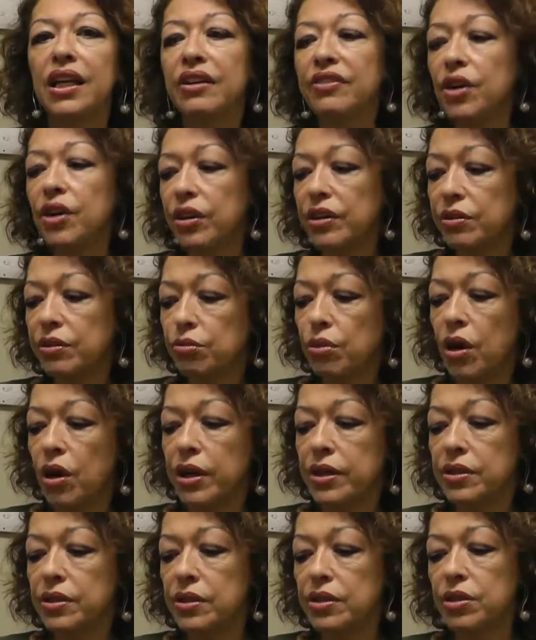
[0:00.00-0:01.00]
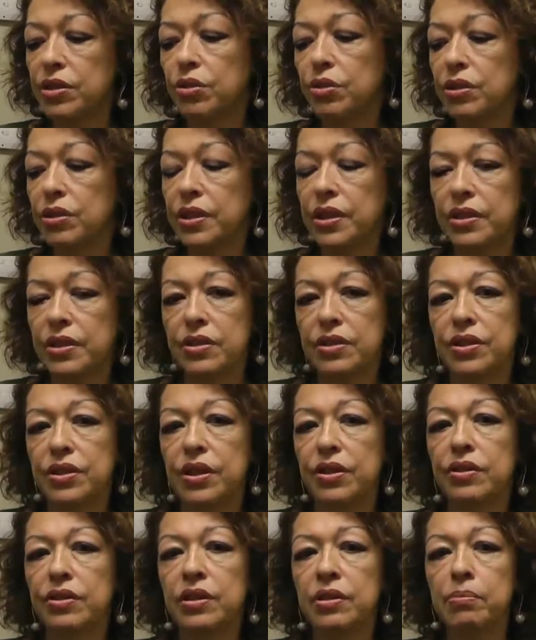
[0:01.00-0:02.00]
You've got the right to talk to your
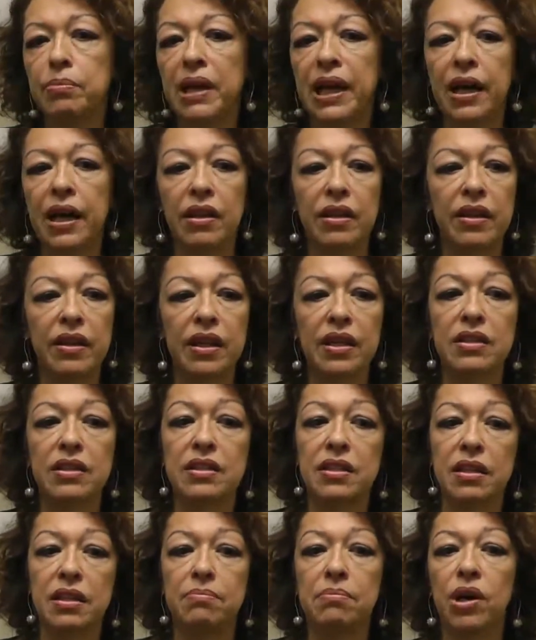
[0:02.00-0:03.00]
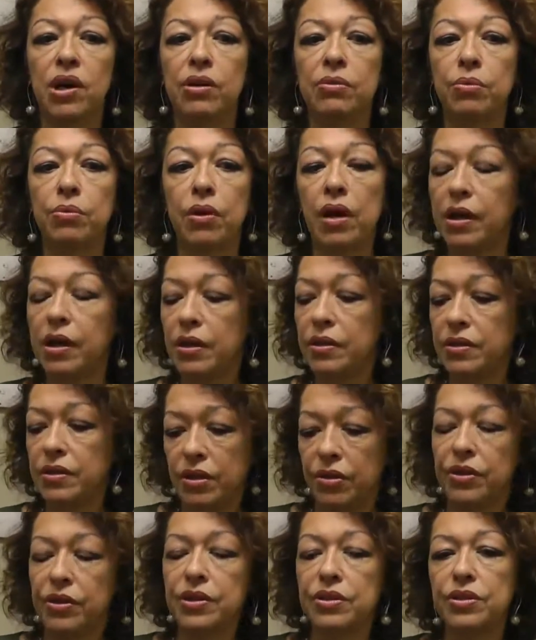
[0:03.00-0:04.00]
student about things that might,
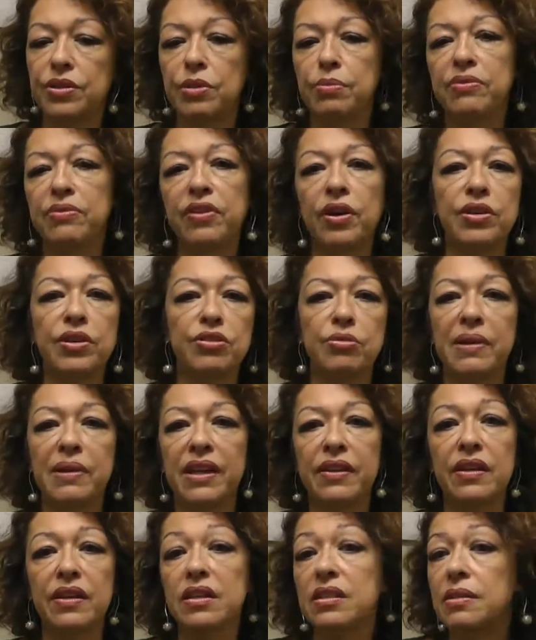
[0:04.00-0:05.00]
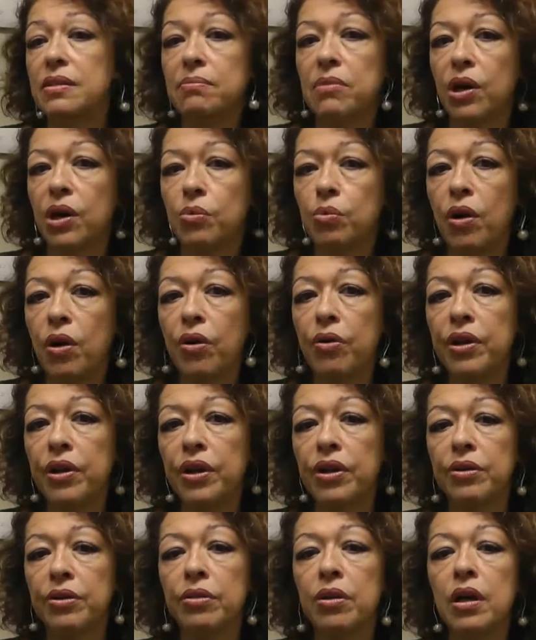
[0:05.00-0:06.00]
your supervisor about things that might
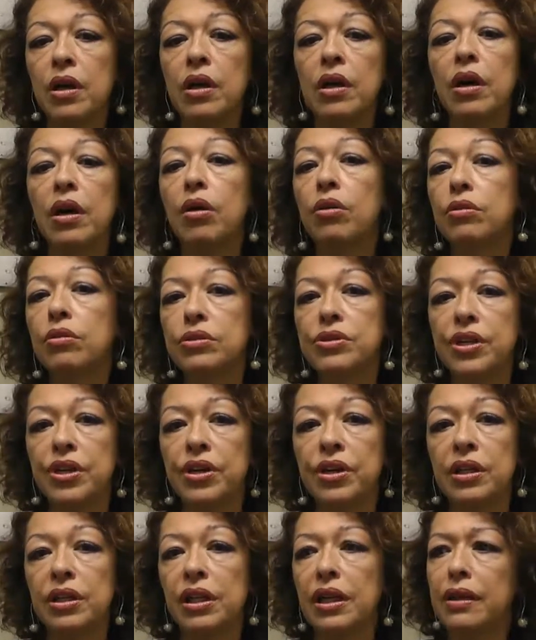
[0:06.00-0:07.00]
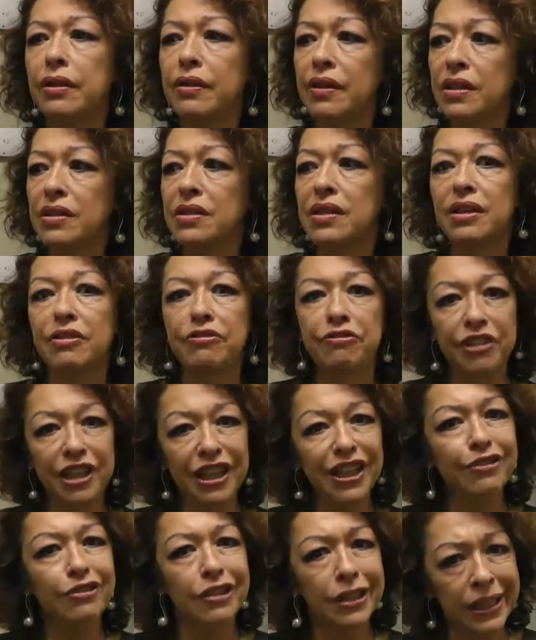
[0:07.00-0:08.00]
worry you, or alternately things that you're
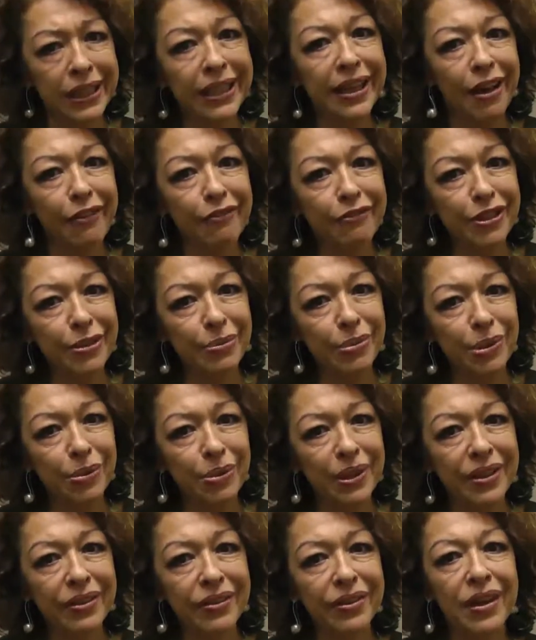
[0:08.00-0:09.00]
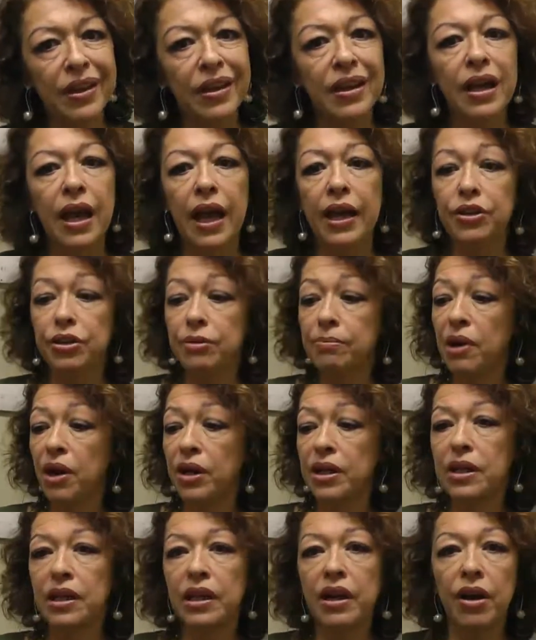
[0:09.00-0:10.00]
feeling really comfortable with. And you
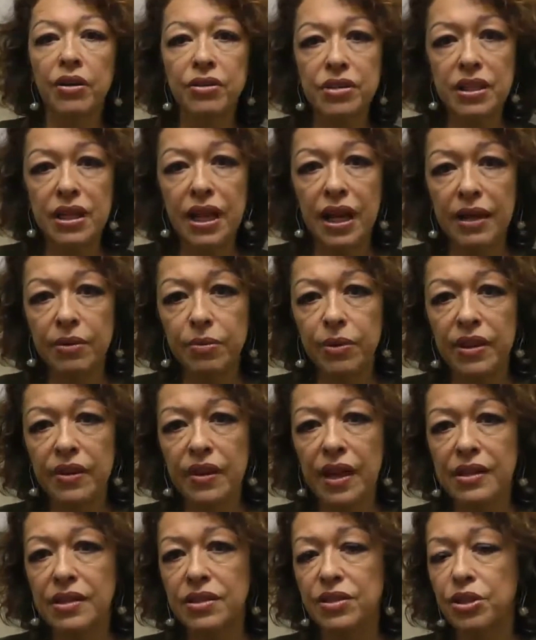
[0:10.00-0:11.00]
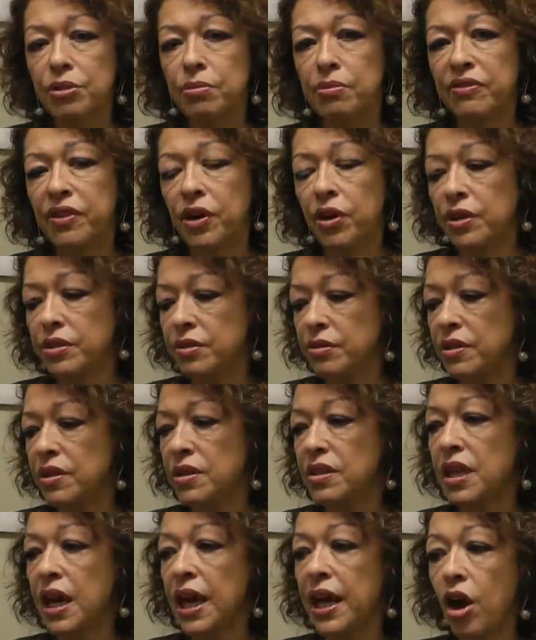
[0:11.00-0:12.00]
might negotiate with that supervisor
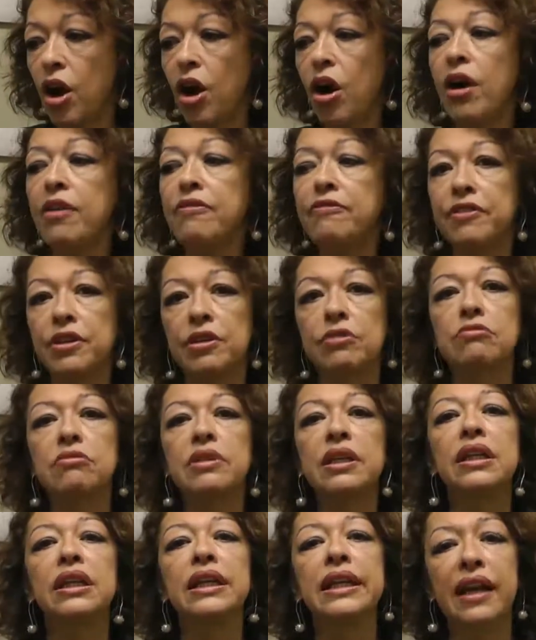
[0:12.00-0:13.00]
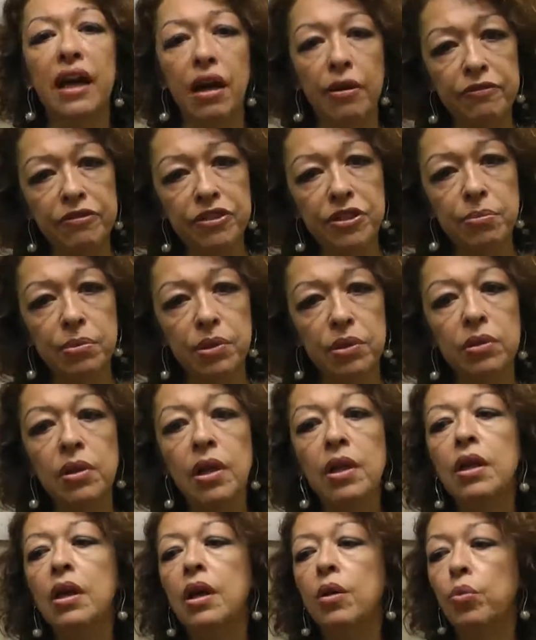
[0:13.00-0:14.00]
and say, I feel really
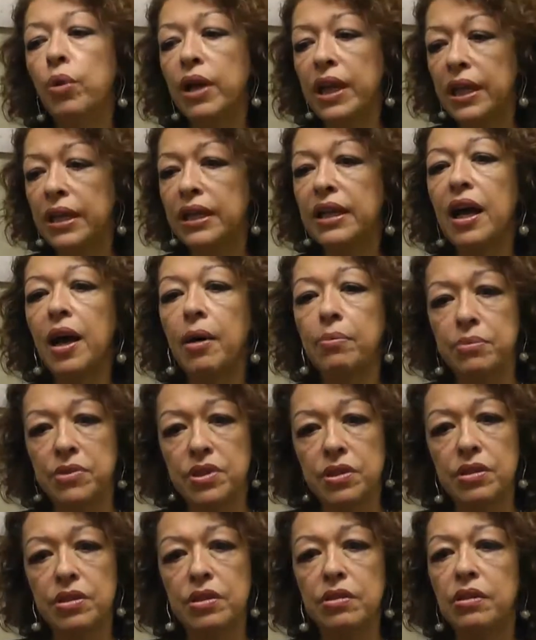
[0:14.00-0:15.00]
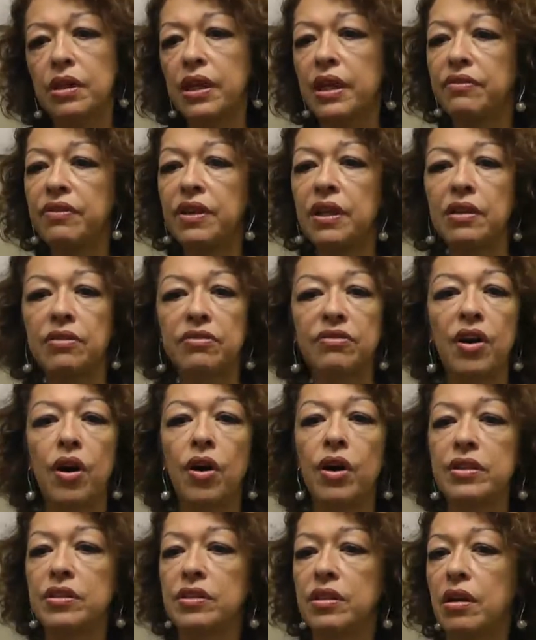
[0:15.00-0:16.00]
comfortable when it comes to giving
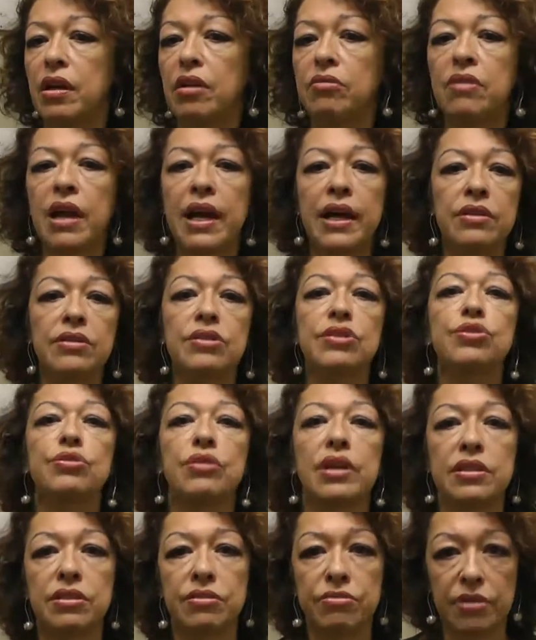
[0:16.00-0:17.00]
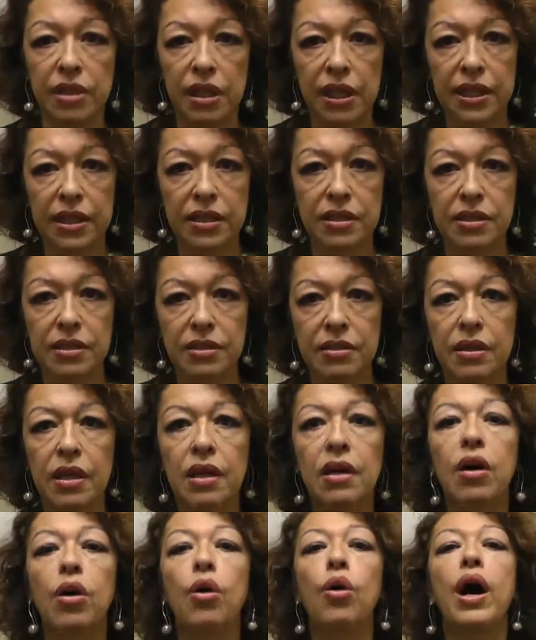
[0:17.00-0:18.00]
advice around stress release,
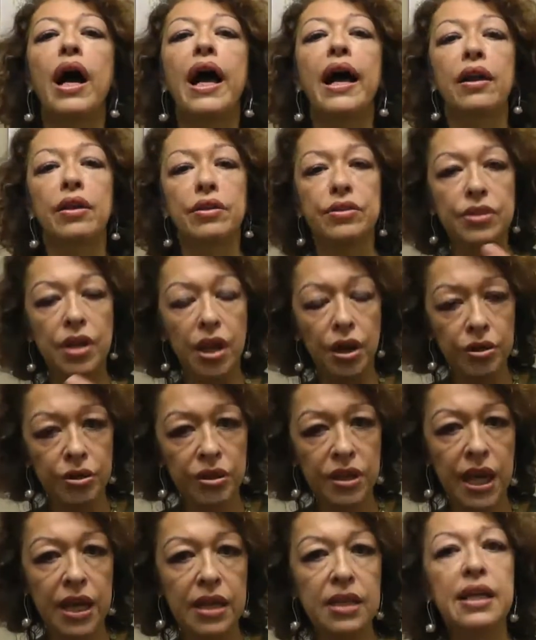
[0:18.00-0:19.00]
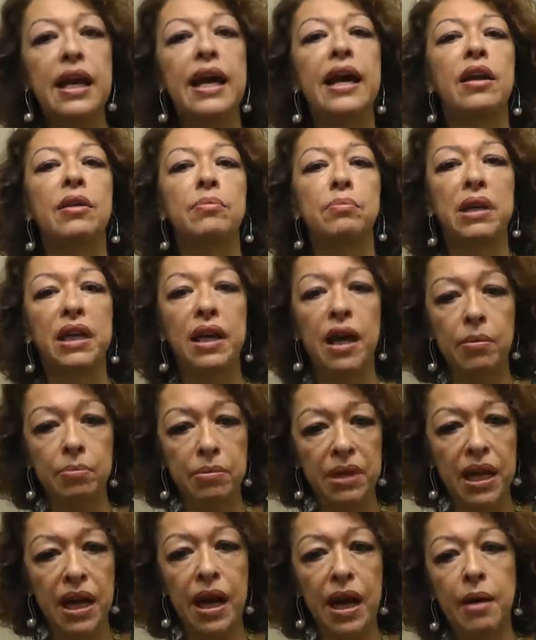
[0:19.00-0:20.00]
or how to tone that down and
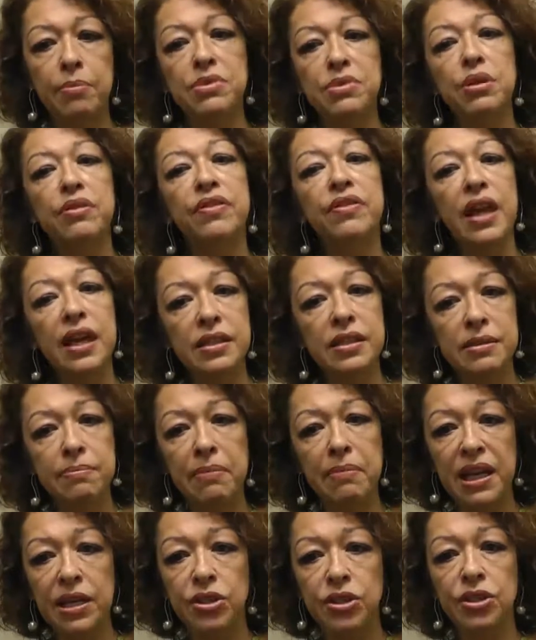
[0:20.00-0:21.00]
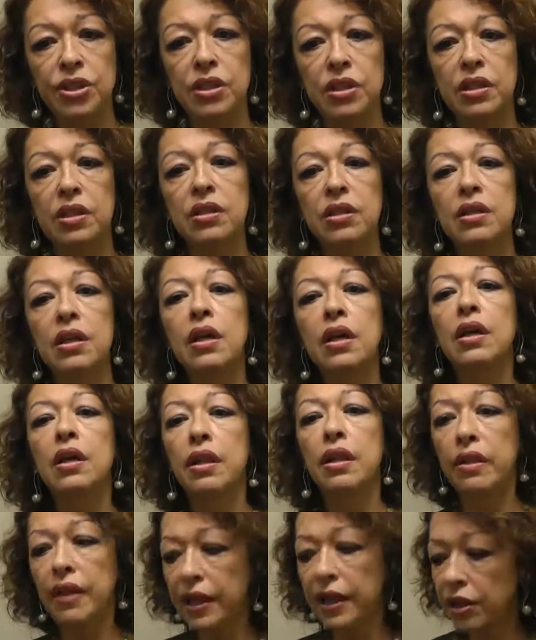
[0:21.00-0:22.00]
become calm. So if that's mentioned,
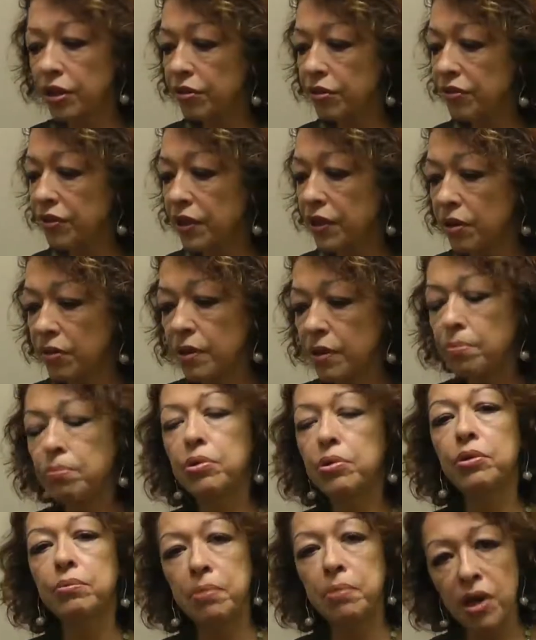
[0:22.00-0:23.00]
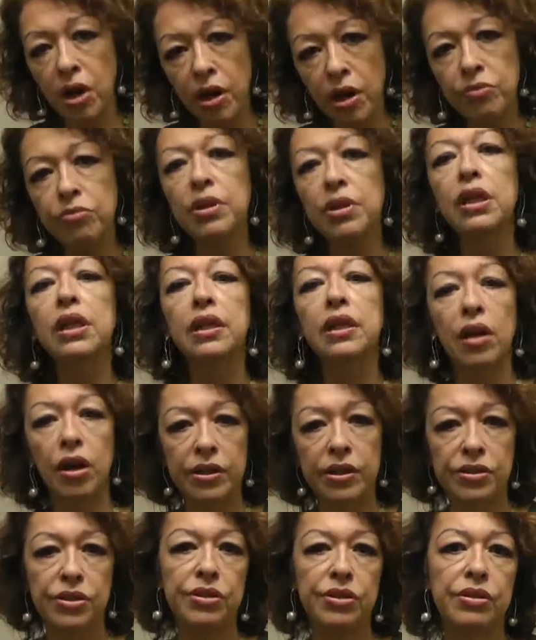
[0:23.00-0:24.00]
thank you for your input, but I'd really
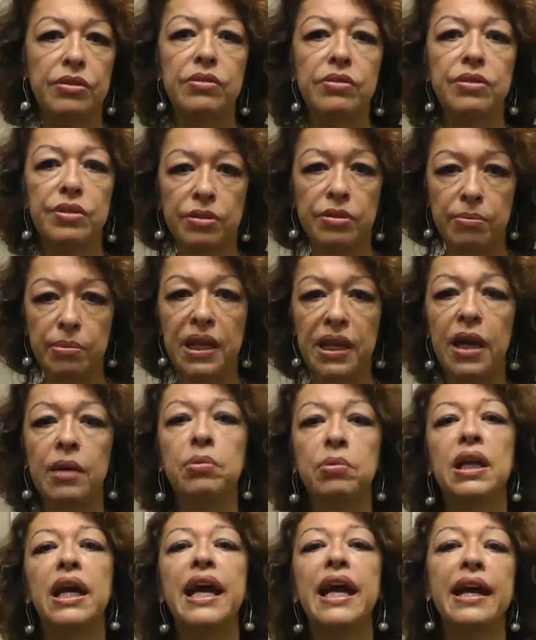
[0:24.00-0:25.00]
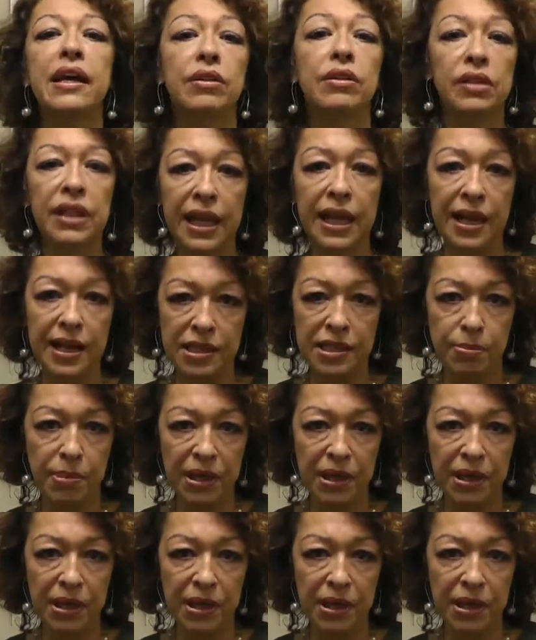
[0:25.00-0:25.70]
like to be able to handle that